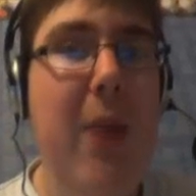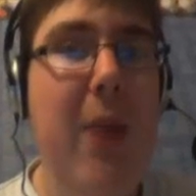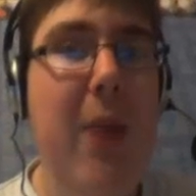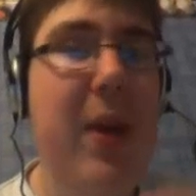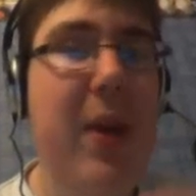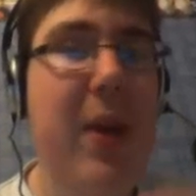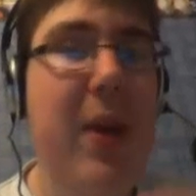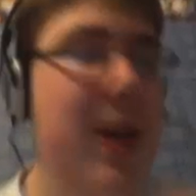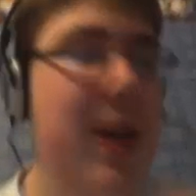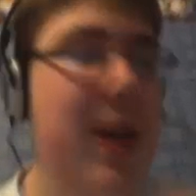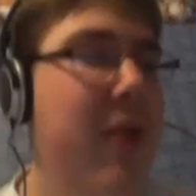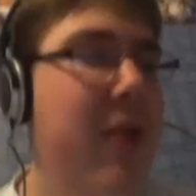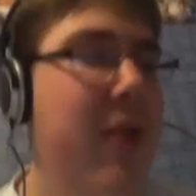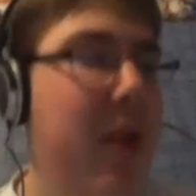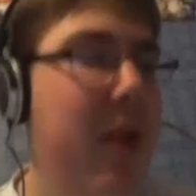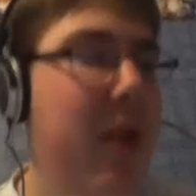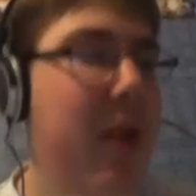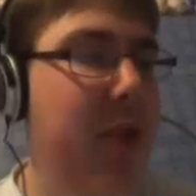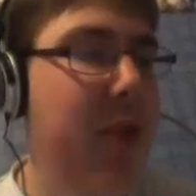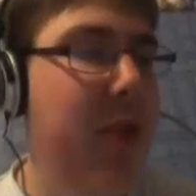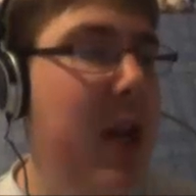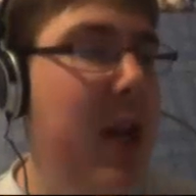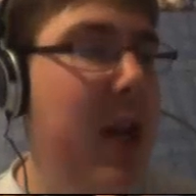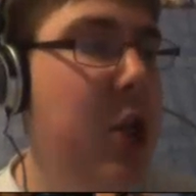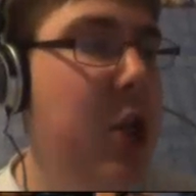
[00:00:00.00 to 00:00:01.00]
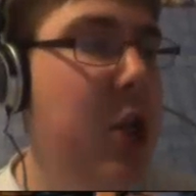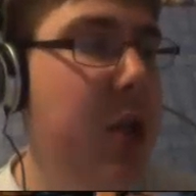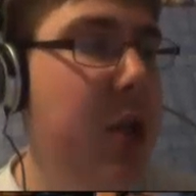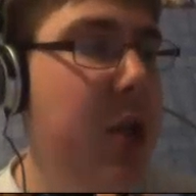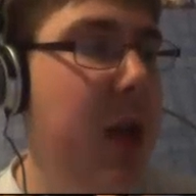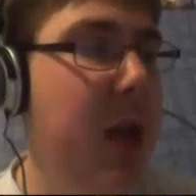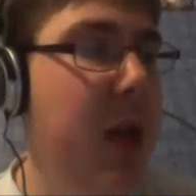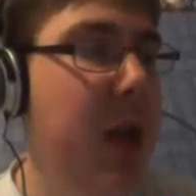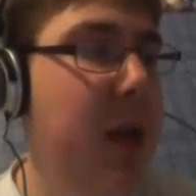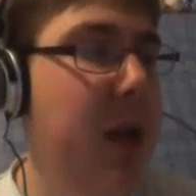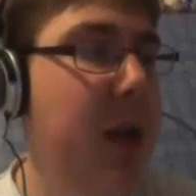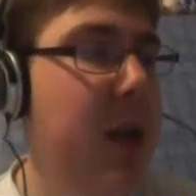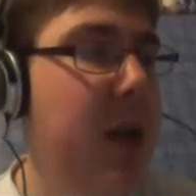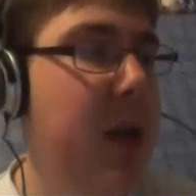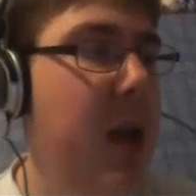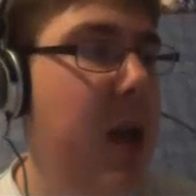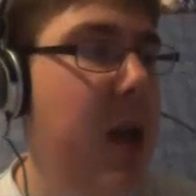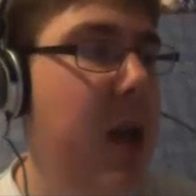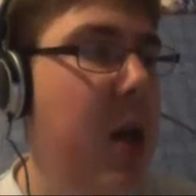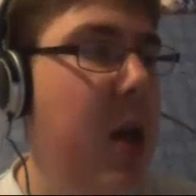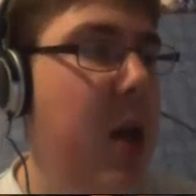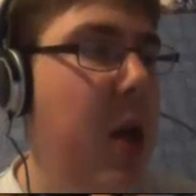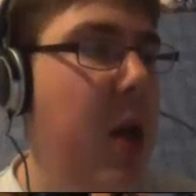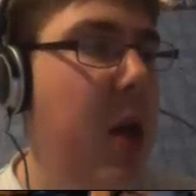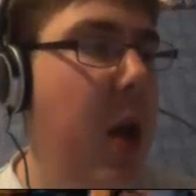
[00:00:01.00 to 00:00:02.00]
play the game. And in like relation to
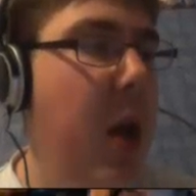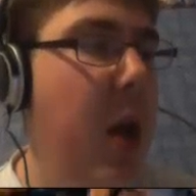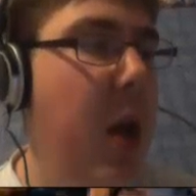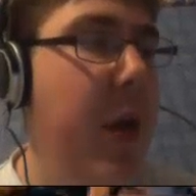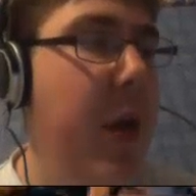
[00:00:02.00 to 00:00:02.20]
that,